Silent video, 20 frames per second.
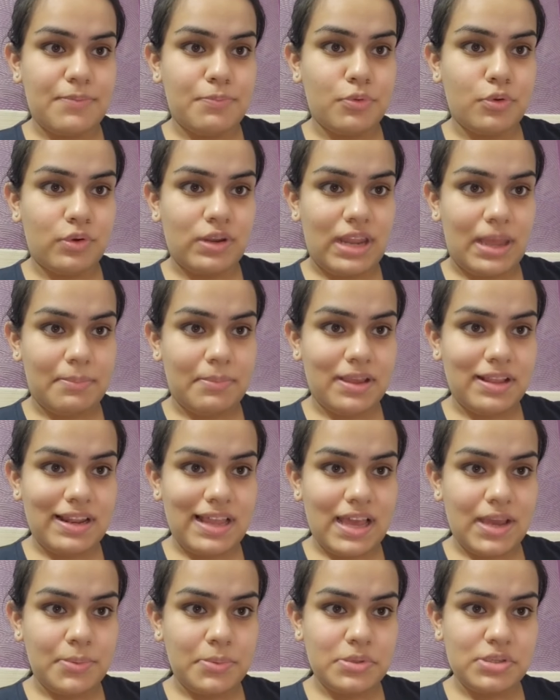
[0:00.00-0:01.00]
programming
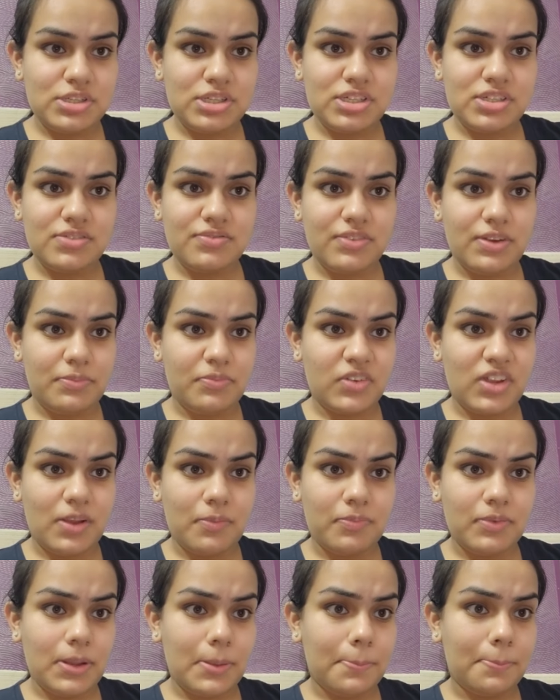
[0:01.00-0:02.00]
languages, web
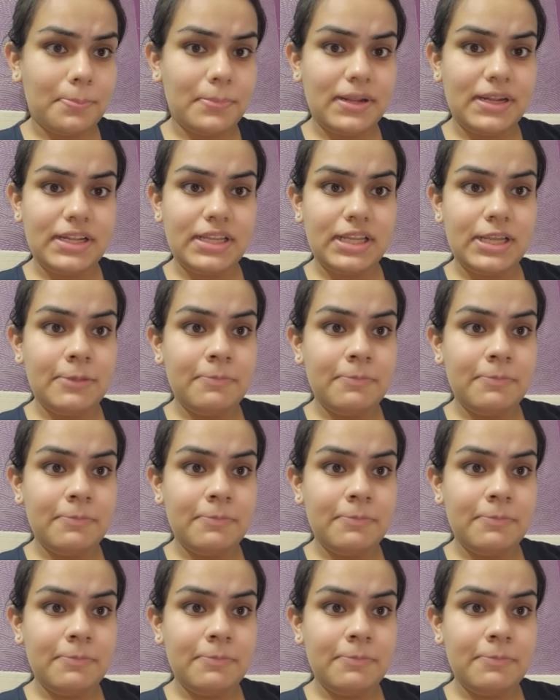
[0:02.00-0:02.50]
development,